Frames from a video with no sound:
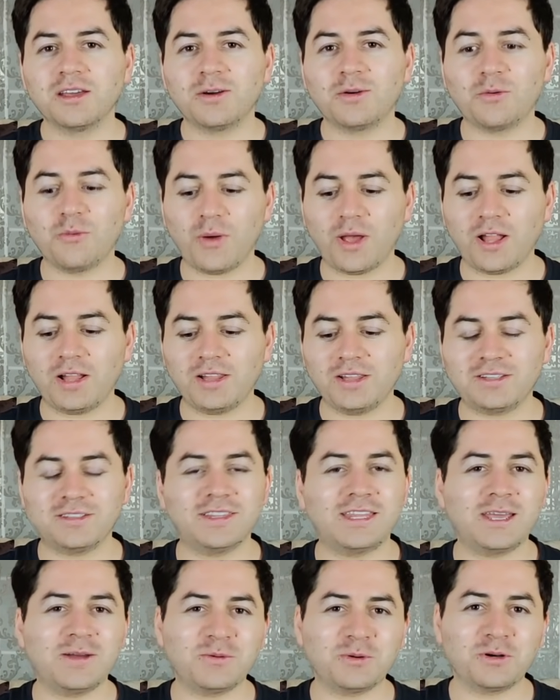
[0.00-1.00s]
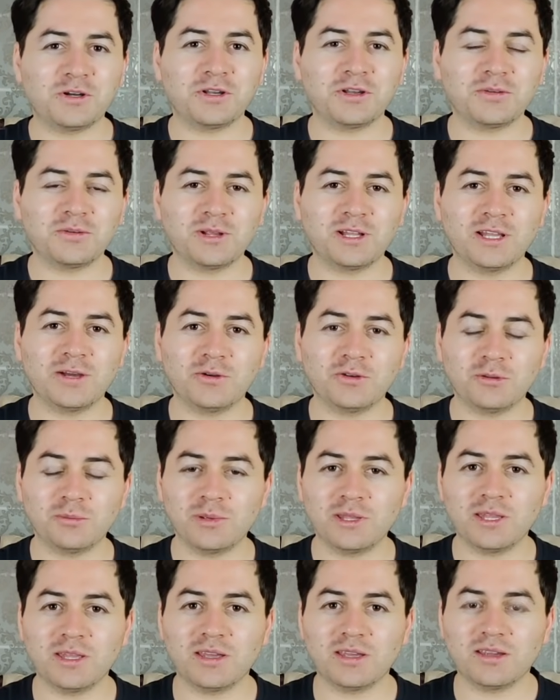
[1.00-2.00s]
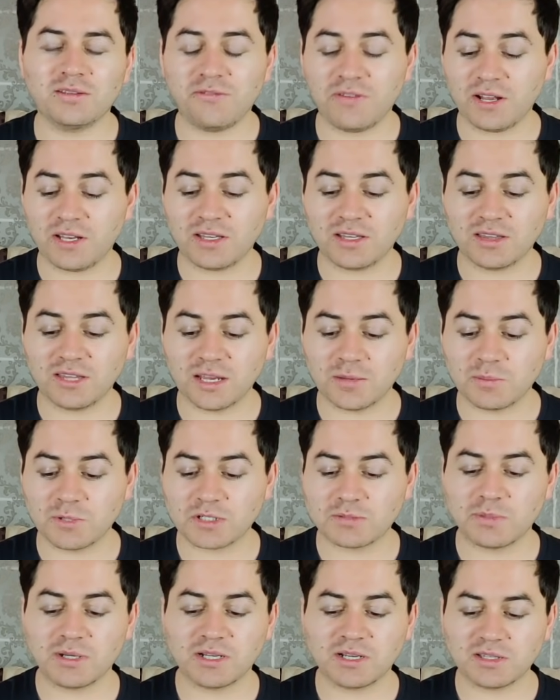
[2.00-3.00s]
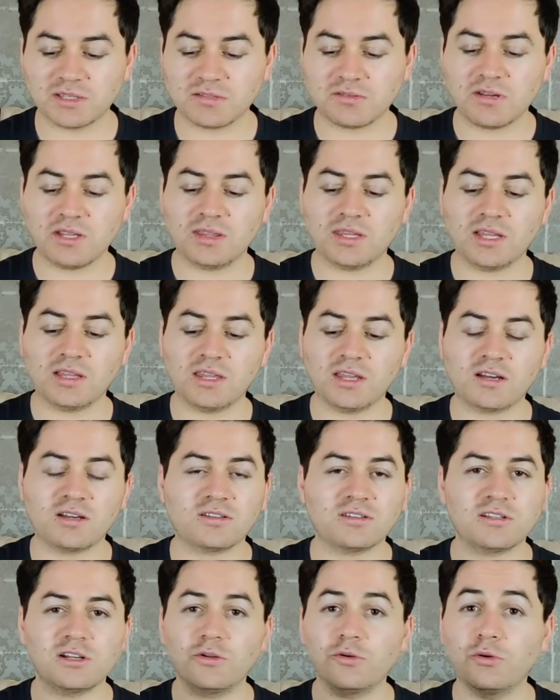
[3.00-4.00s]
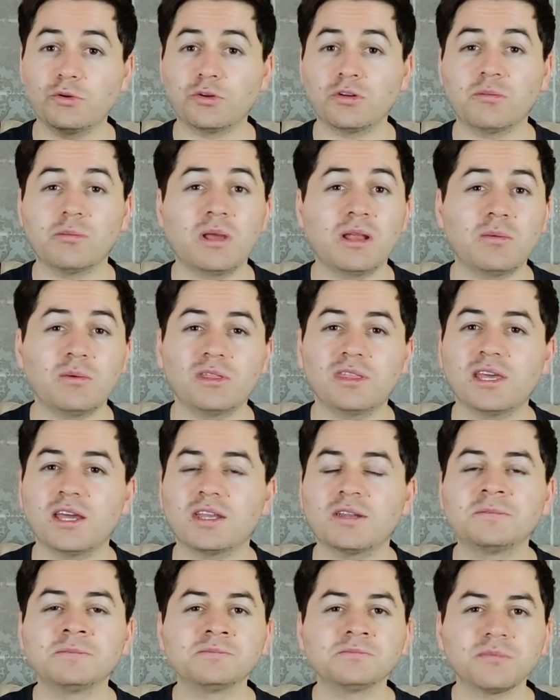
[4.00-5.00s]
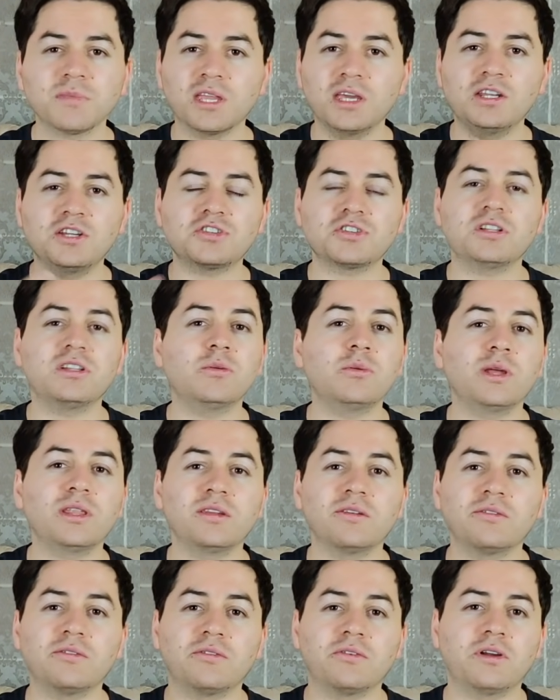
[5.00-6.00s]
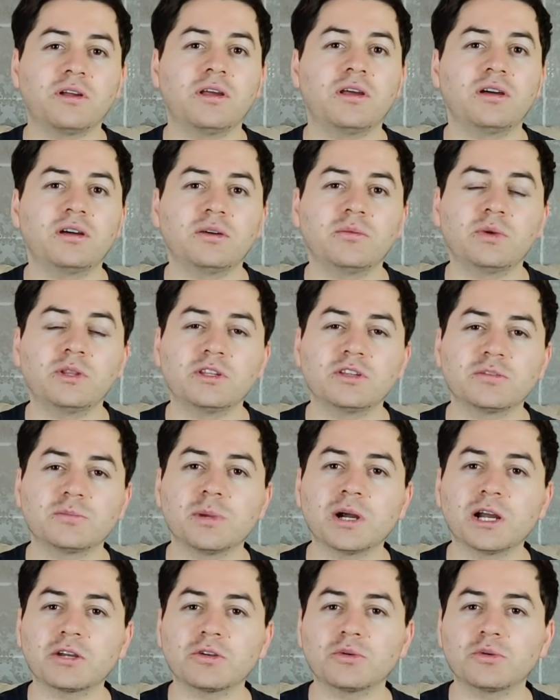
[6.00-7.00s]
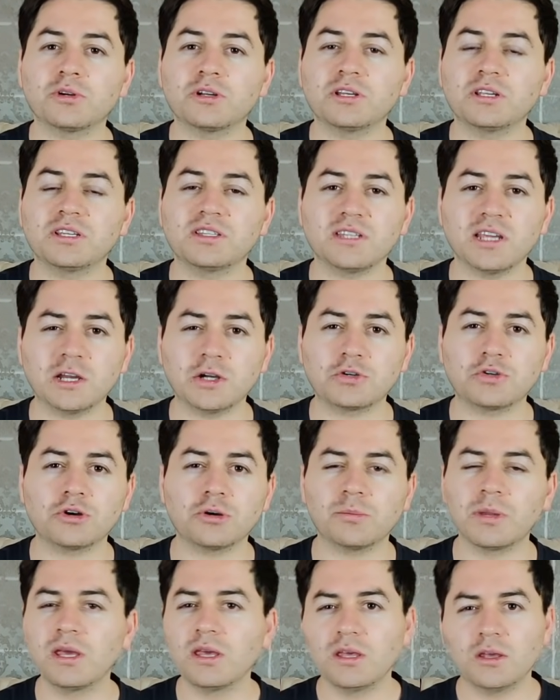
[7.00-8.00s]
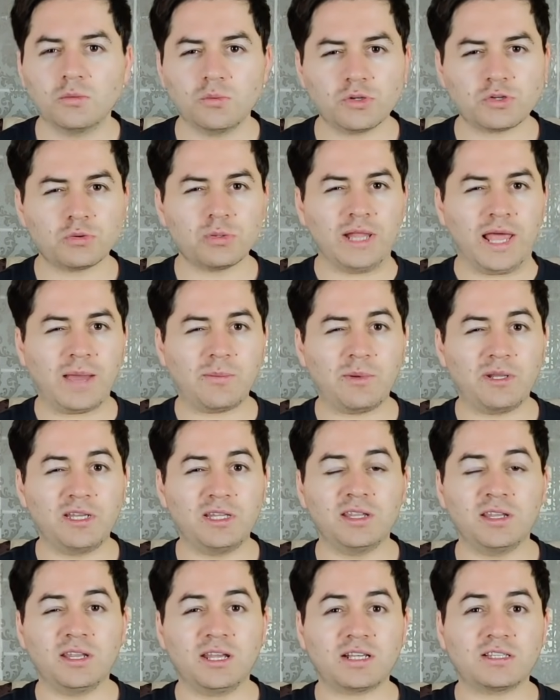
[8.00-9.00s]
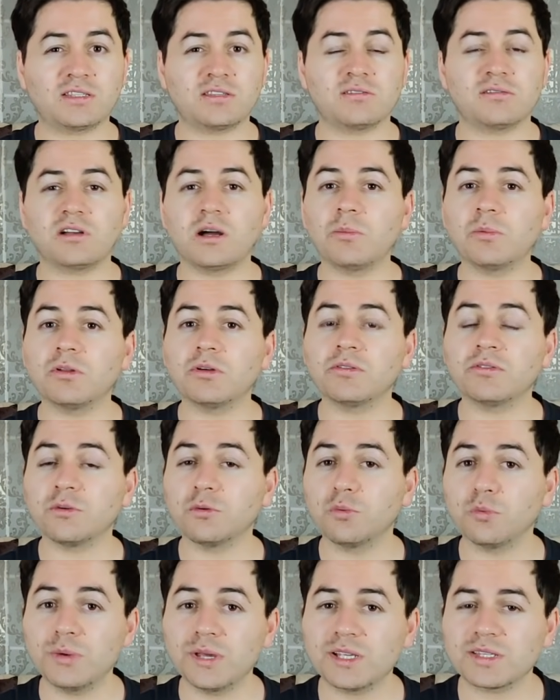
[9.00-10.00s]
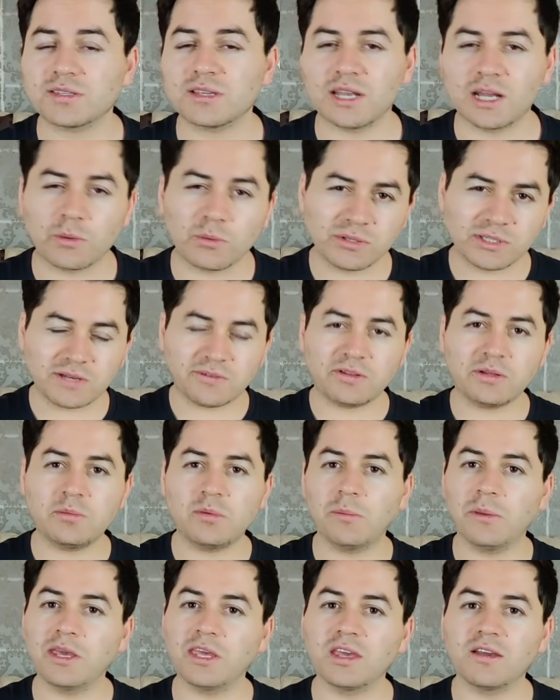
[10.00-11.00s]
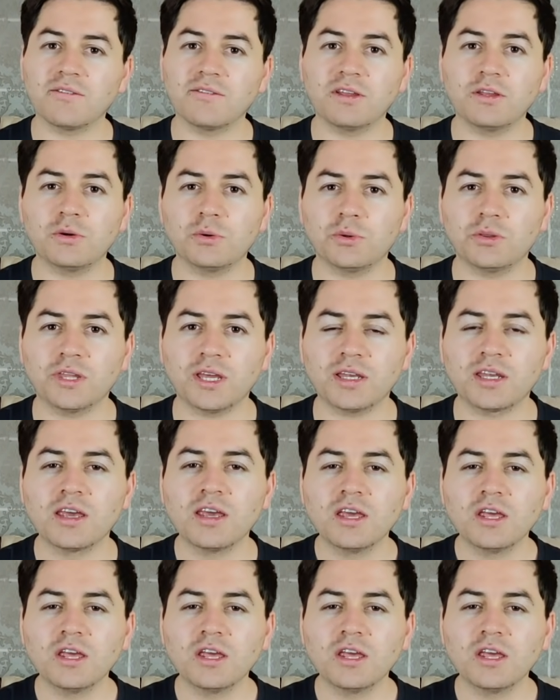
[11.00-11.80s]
Well, they weren't really going to be affected that much, but considering that they are still going to remain with that initially when the Spark token is airdropped, which will happen in the next couple of weeks, and I will definitely be making a video on that,